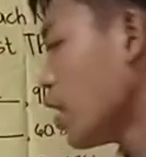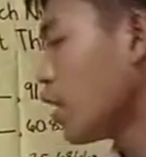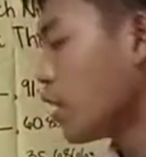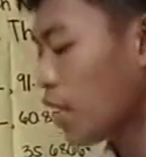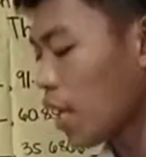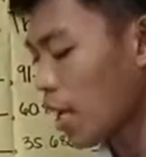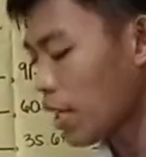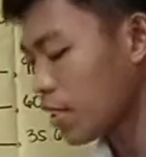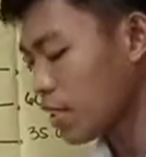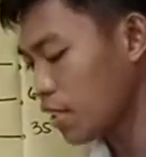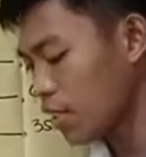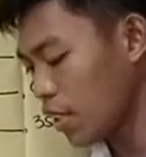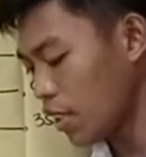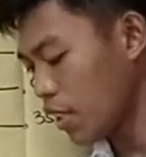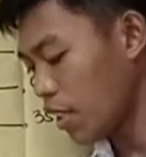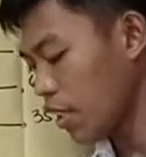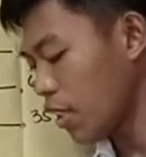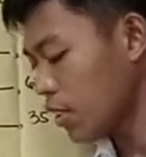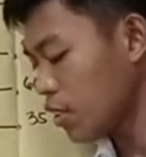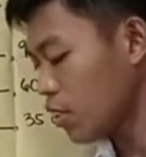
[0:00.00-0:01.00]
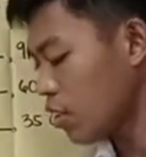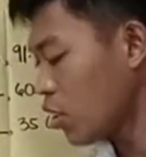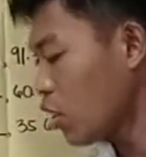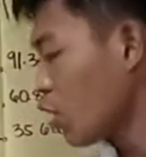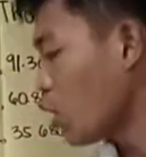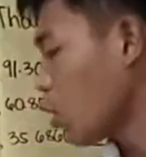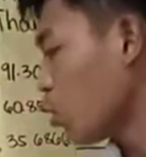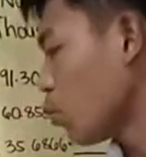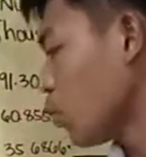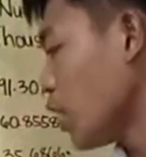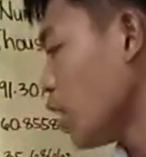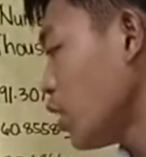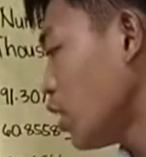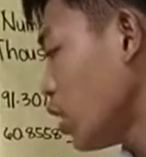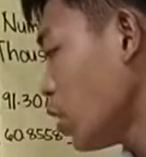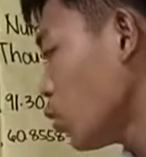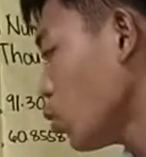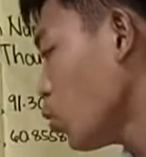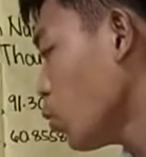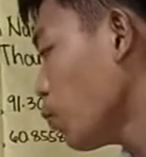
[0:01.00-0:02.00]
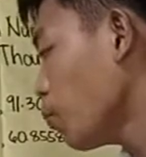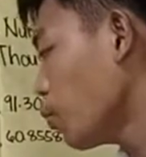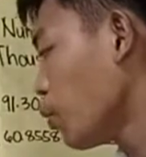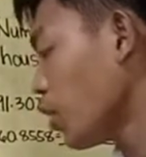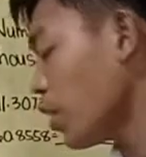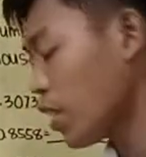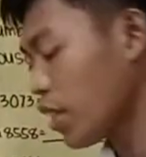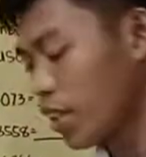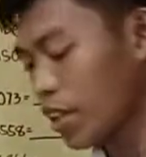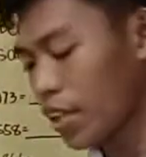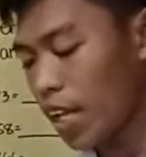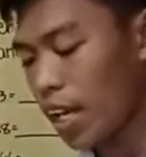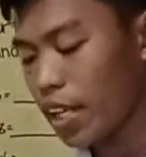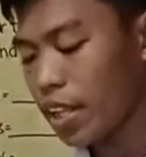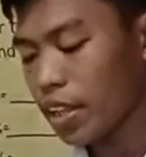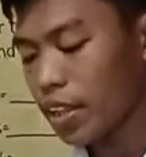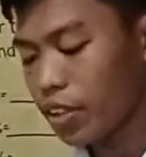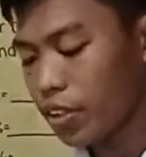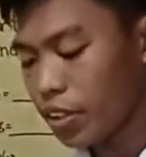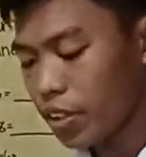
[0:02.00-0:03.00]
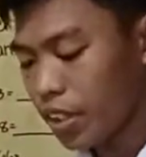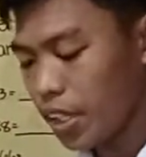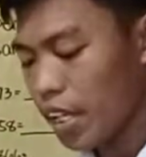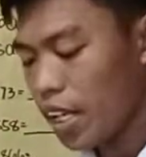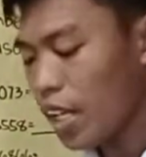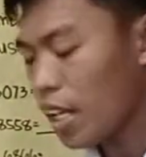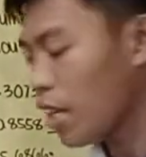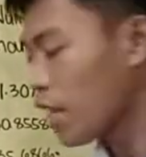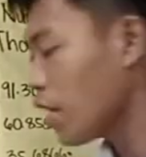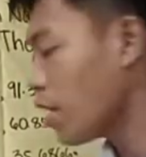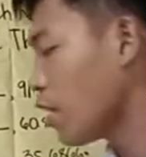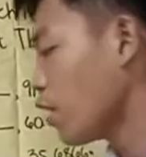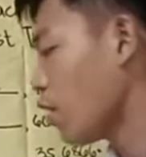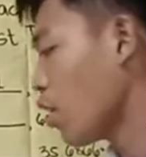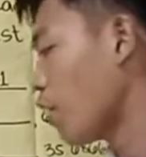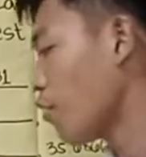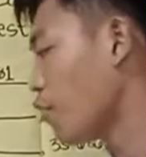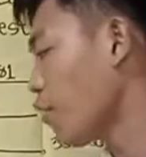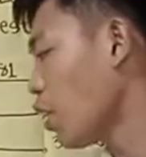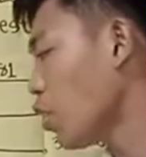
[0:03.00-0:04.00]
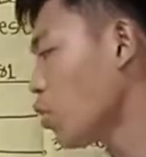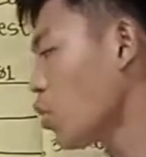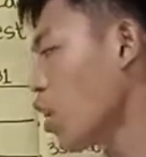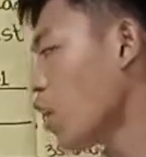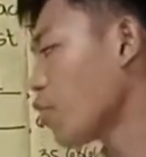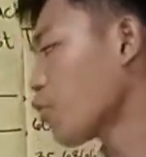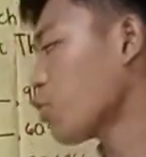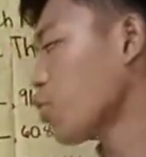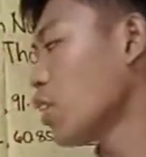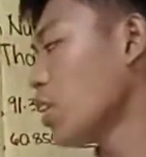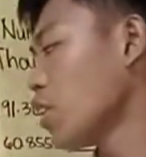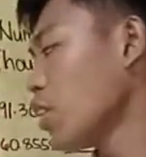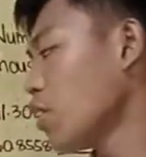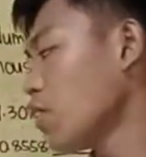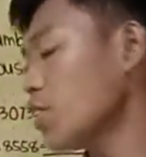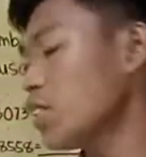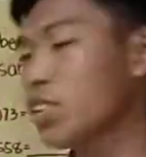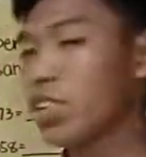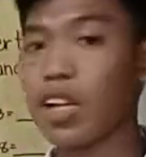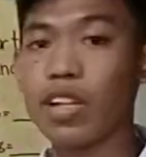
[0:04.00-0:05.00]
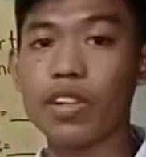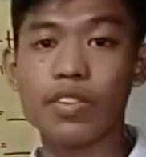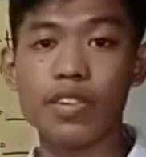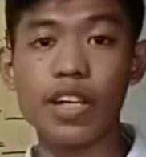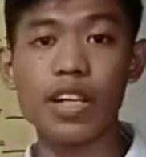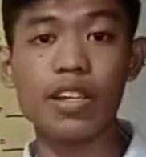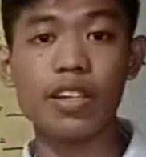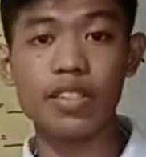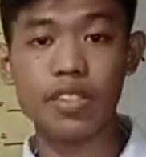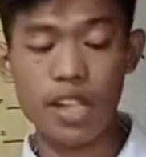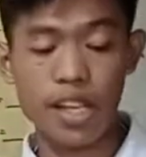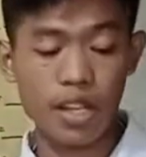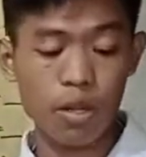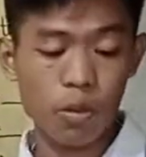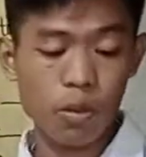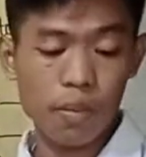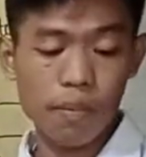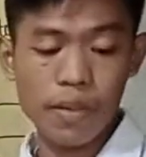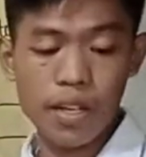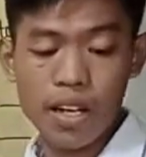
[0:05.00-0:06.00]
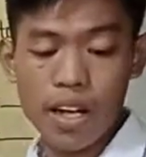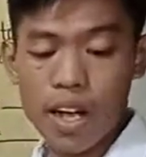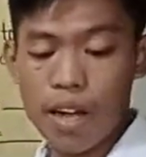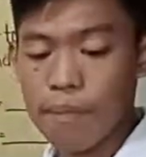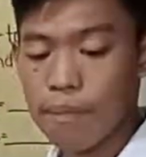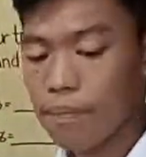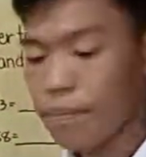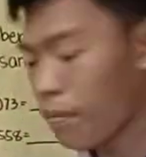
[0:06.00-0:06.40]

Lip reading: Next is 22.930. If round off to the nearest hundreds, it will become